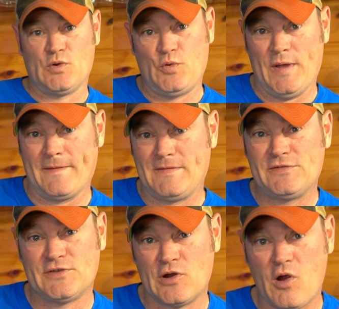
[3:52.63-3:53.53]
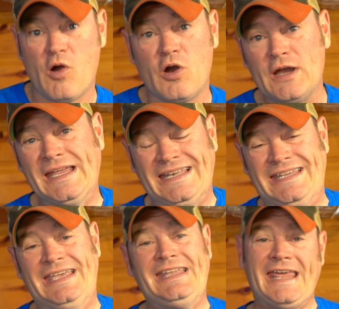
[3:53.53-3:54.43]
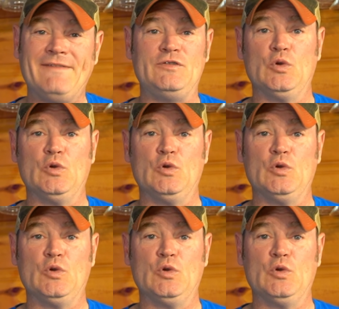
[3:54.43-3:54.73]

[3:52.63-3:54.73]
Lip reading: quick, because there are indeed a few